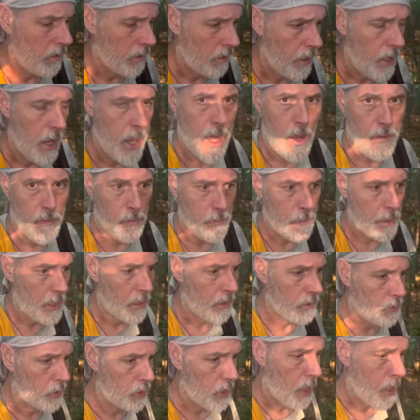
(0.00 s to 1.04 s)
a half a
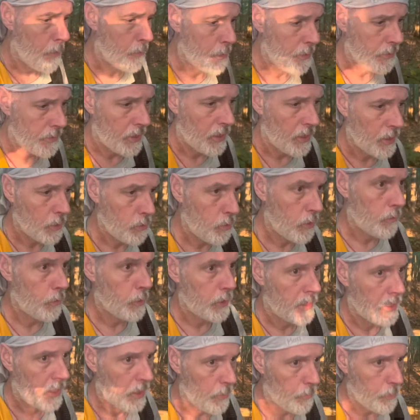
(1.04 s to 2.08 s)
mile drop down to where
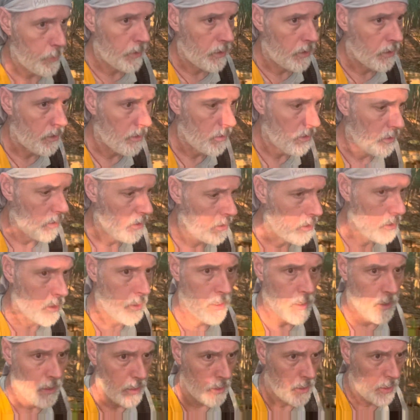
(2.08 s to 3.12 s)
we're camping,
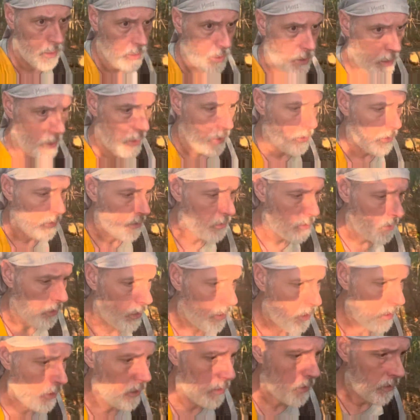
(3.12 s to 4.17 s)
and it's
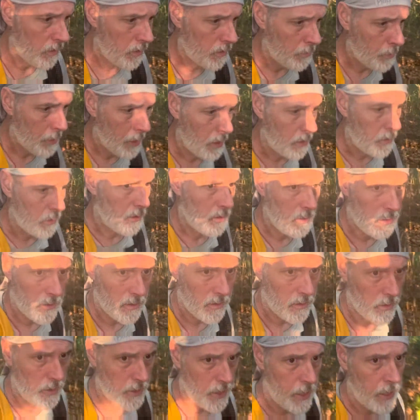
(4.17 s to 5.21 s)
about
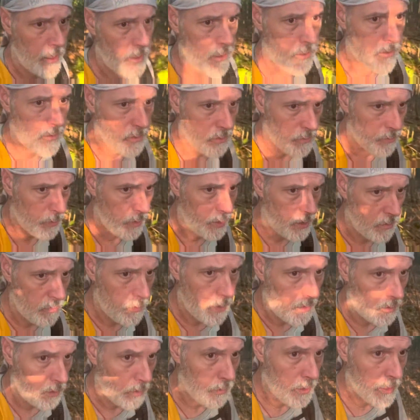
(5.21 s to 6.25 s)
800 feet of
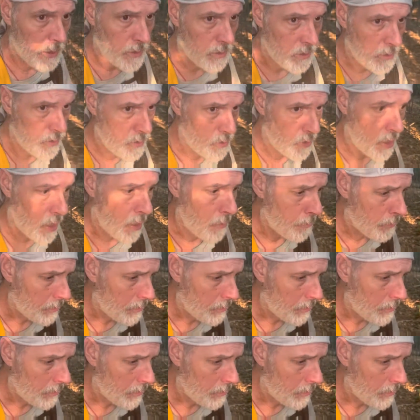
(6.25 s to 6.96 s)
elevation drop.